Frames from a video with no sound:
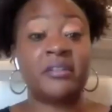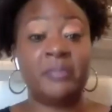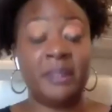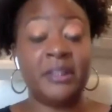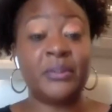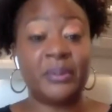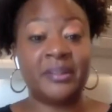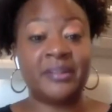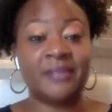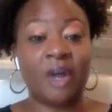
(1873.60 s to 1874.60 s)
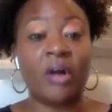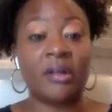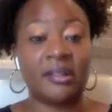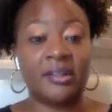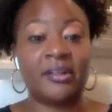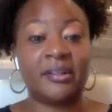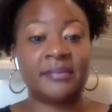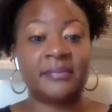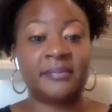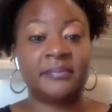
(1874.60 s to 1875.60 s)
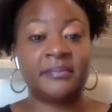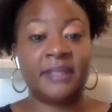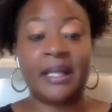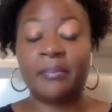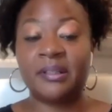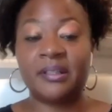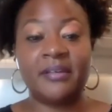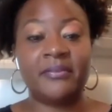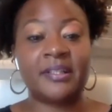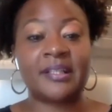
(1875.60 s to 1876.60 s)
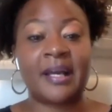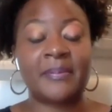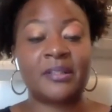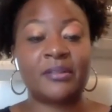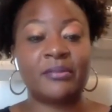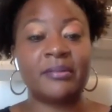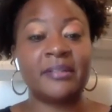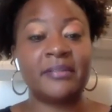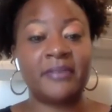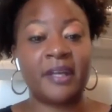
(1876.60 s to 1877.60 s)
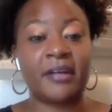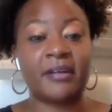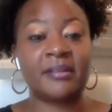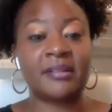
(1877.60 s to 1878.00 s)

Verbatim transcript: have been doing all along and i believe it's absolutely fair